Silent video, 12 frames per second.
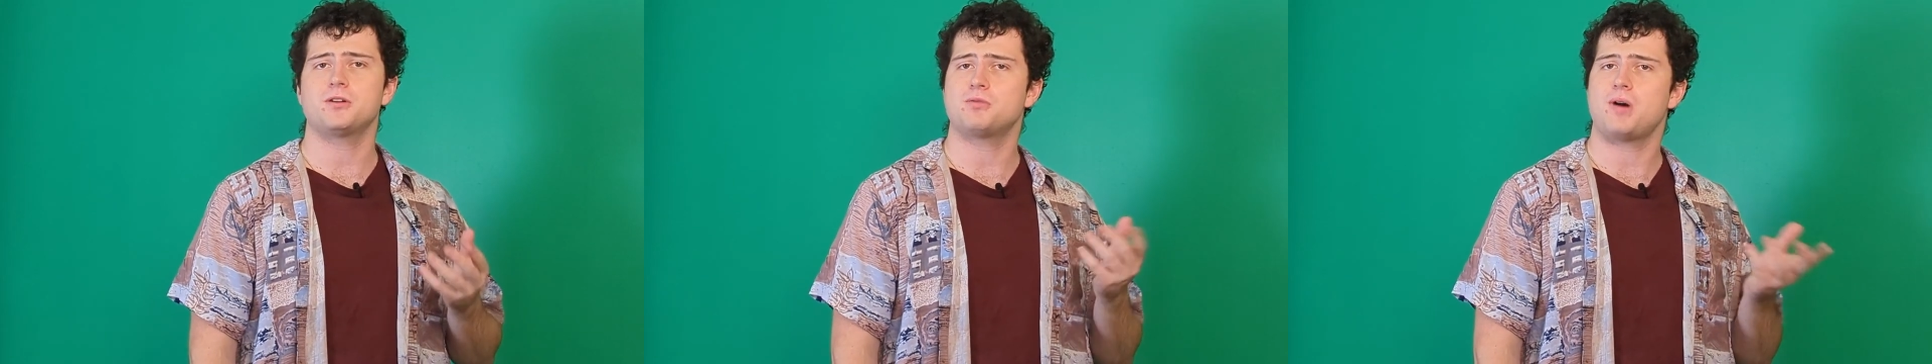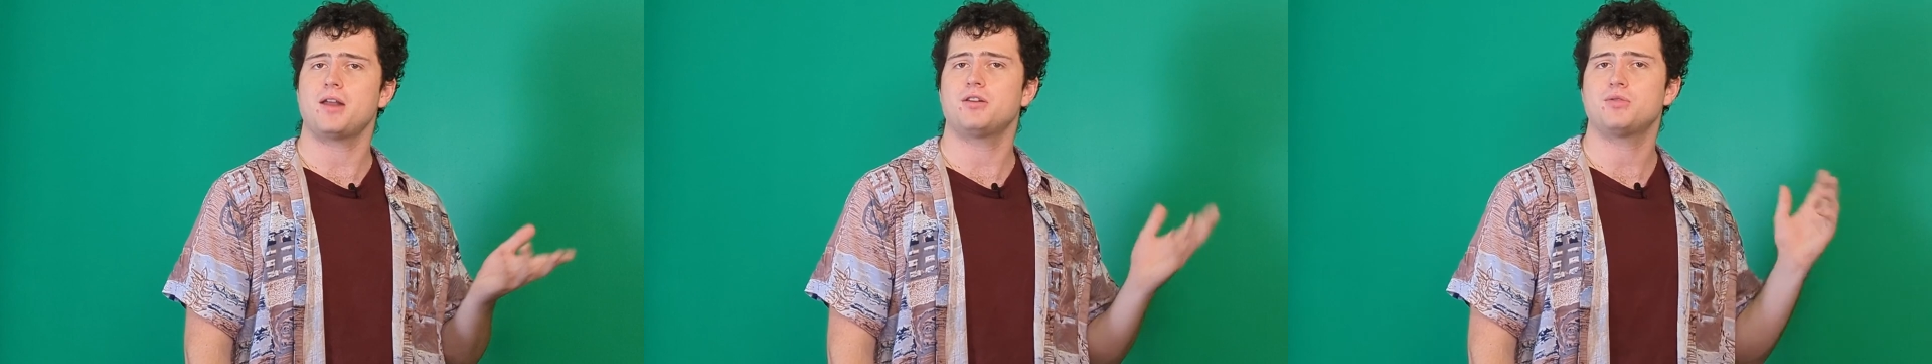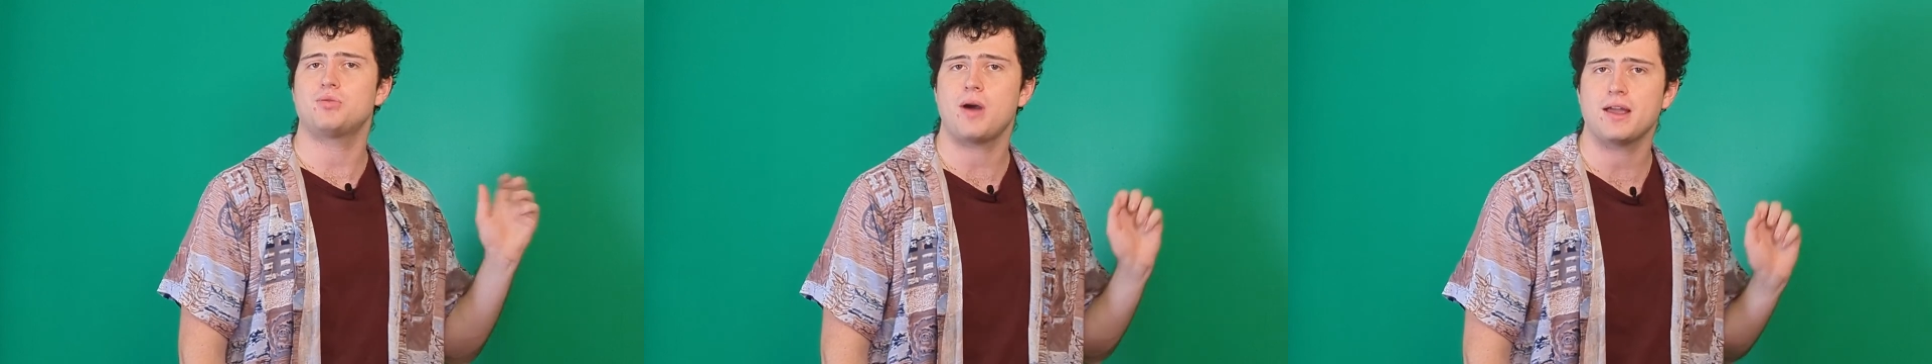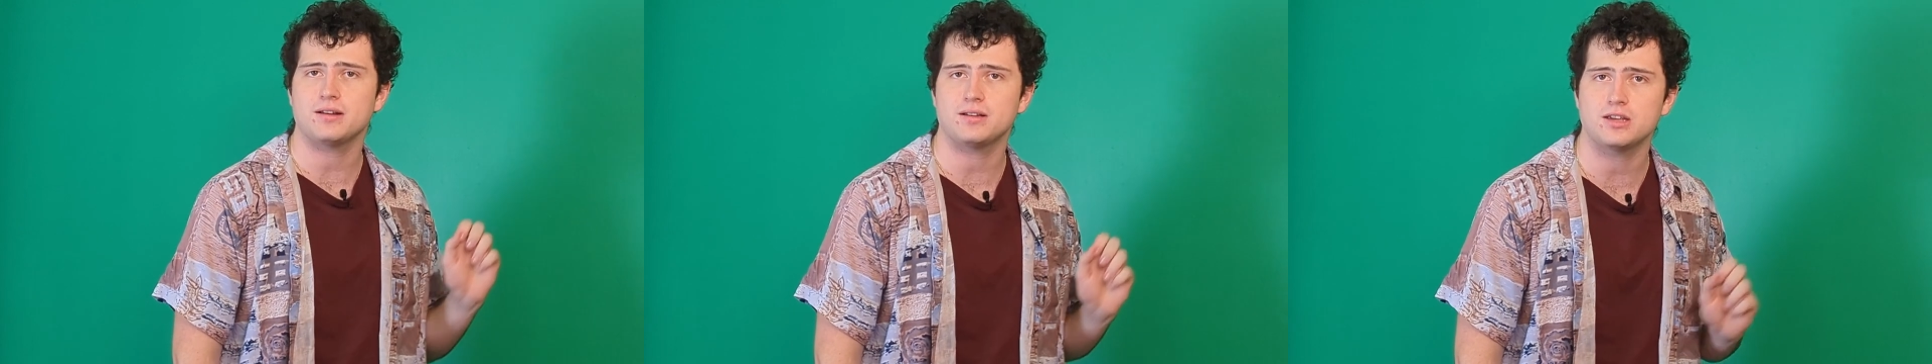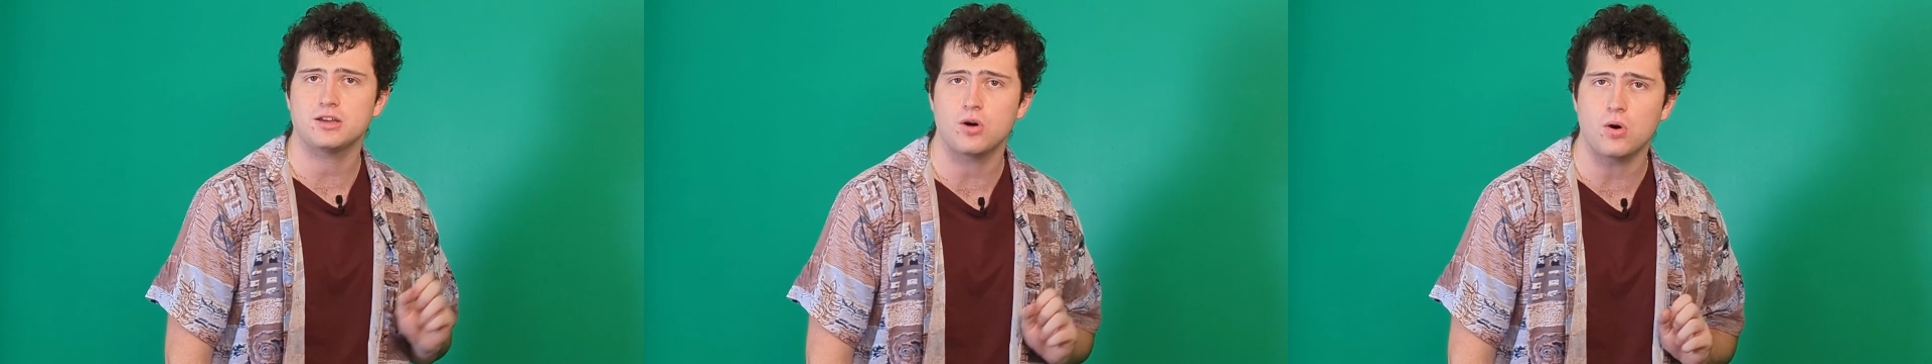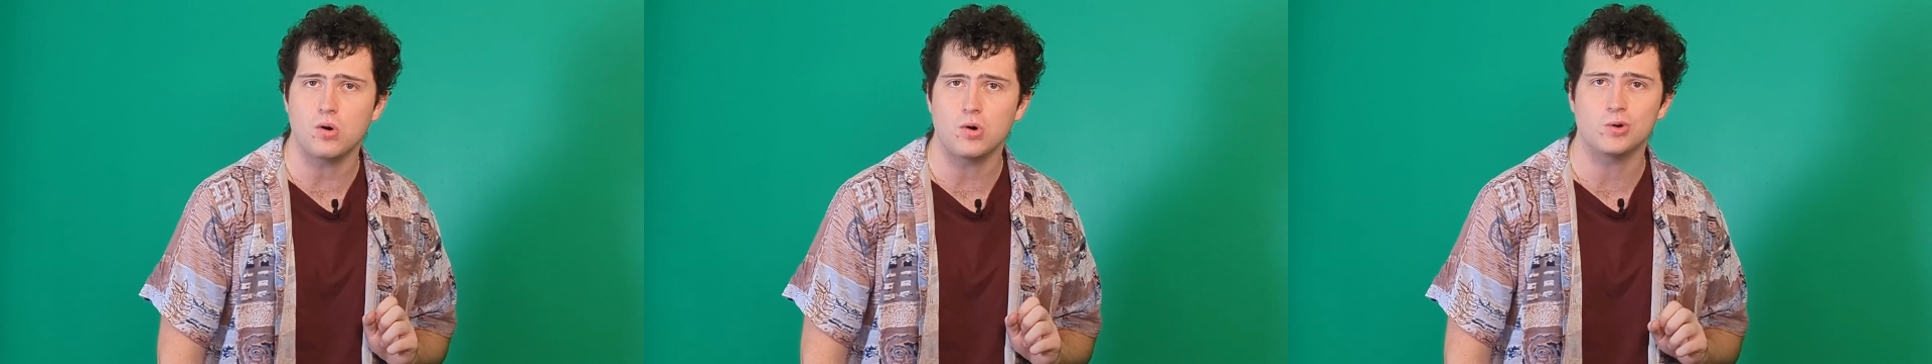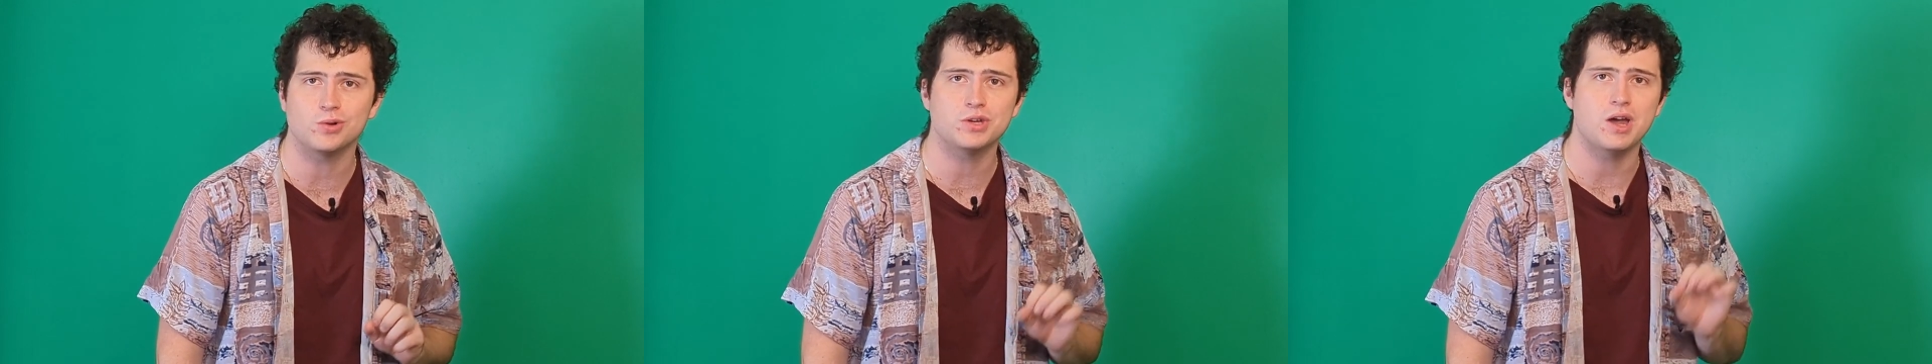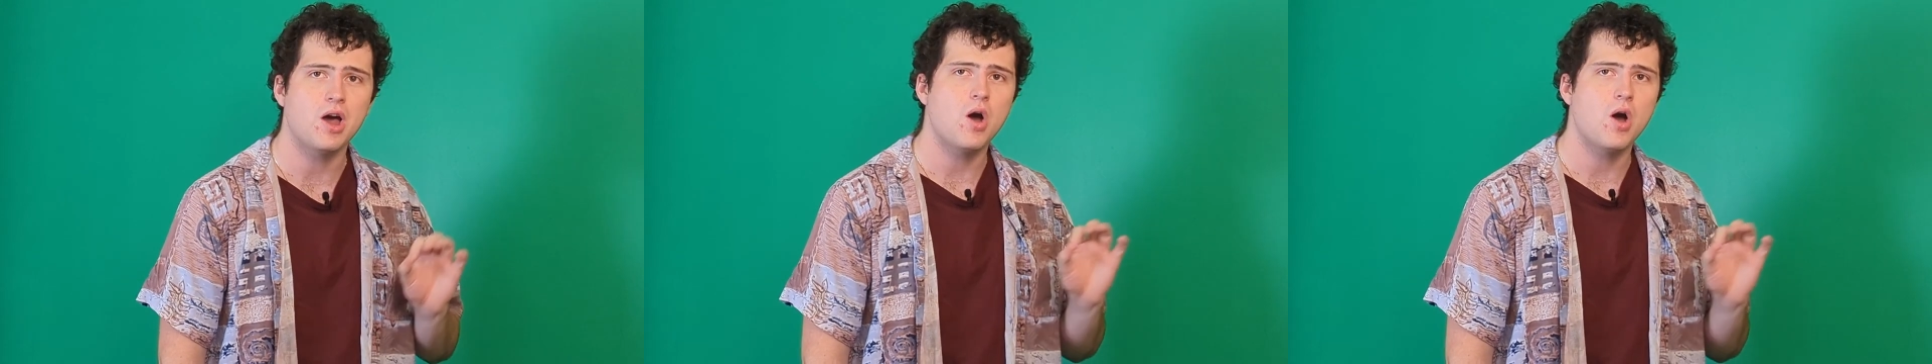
quite quaintly called